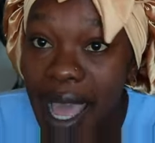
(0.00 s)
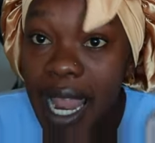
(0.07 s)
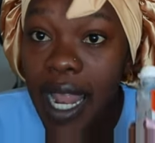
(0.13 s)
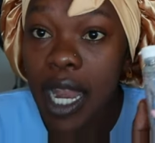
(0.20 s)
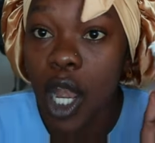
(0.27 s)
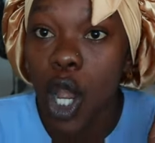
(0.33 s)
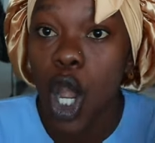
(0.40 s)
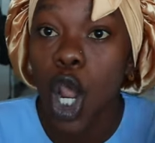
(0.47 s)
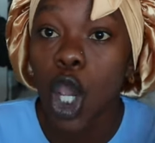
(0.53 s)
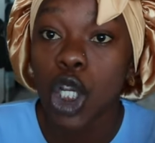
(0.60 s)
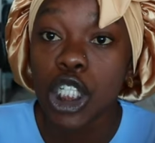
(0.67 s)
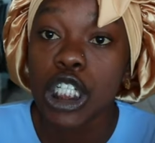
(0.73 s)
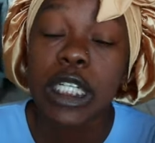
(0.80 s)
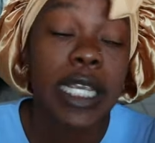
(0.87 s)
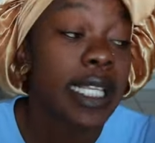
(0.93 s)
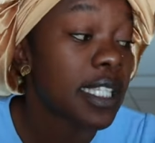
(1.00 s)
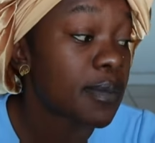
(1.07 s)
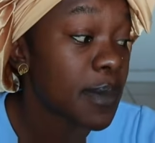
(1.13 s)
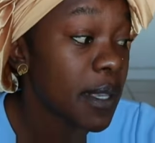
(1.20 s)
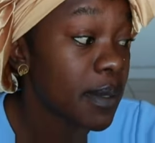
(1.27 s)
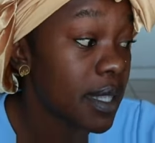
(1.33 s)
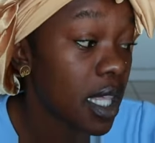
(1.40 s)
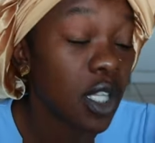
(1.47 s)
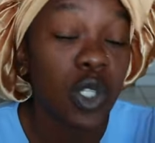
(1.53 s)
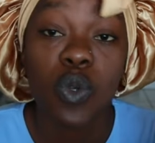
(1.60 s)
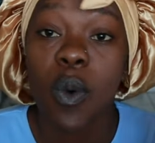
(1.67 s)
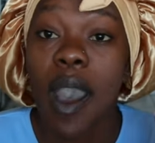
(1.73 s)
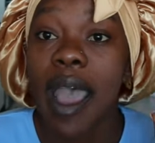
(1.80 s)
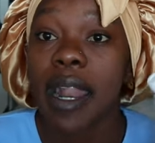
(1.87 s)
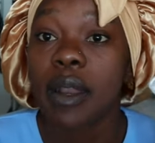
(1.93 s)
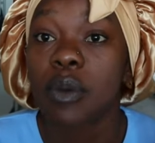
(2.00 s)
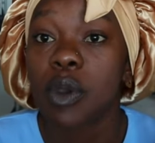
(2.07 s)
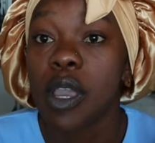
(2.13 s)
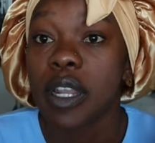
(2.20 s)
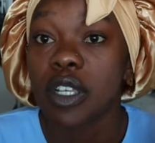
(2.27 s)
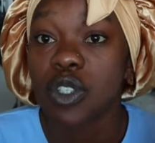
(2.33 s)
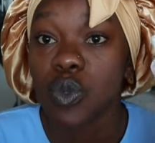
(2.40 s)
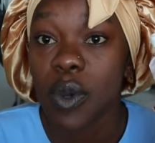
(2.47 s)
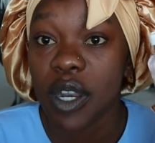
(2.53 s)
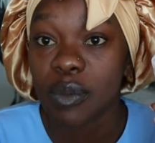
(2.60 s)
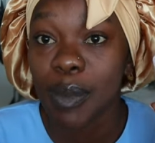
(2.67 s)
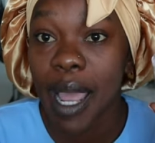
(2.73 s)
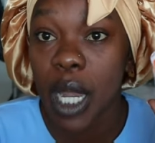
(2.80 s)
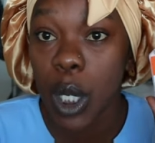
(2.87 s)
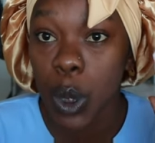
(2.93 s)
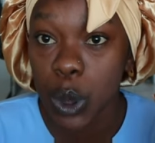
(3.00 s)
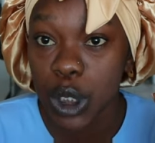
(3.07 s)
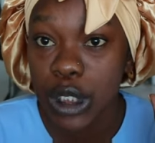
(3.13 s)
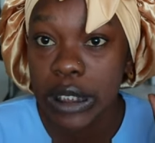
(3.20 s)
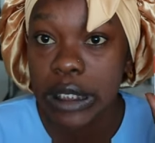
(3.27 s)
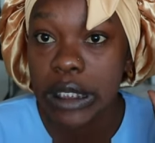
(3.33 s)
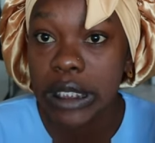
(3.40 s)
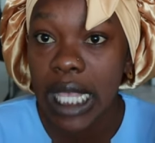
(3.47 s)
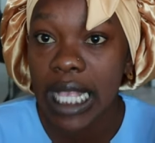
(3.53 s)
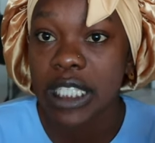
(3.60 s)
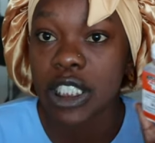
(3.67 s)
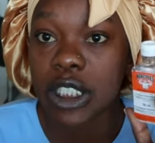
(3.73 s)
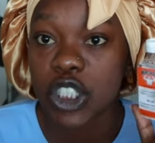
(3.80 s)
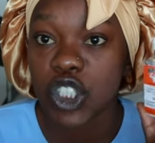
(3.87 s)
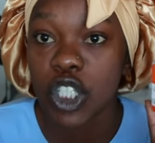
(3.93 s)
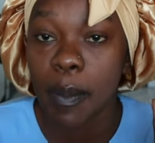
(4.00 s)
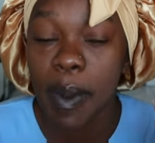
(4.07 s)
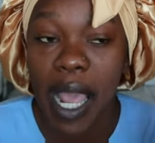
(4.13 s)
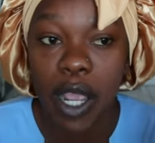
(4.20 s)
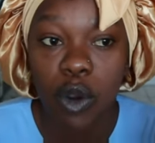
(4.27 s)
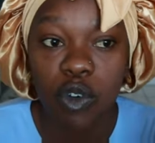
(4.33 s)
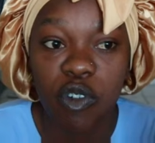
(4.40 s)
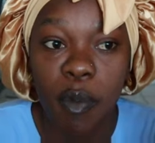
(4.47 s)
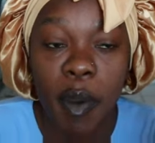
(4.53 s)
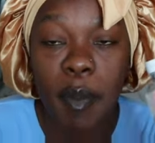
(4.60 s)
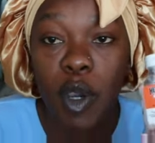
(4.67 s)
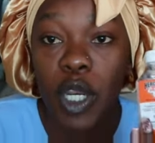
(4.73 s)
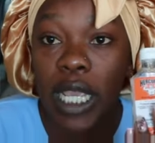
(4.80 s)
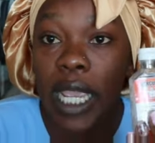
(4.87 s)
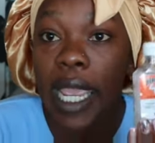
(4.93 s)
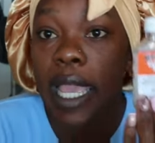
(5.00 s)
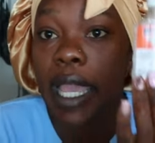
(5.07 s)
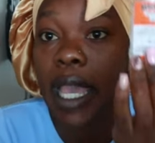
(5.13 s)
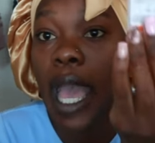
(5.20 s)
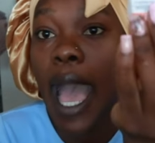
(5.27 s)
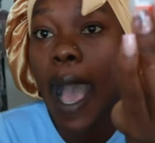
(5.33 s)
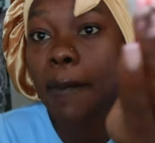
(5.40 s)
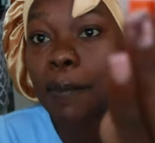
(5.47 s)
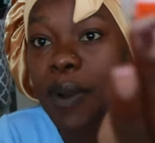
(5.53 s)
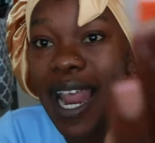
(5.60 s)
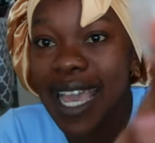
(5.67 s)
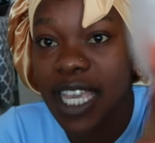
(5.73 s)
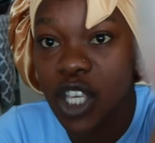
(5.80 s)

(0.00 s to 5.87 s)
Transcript: my lotions, maybe this one. Add it to one of my lotions and then just apply it over my body. I am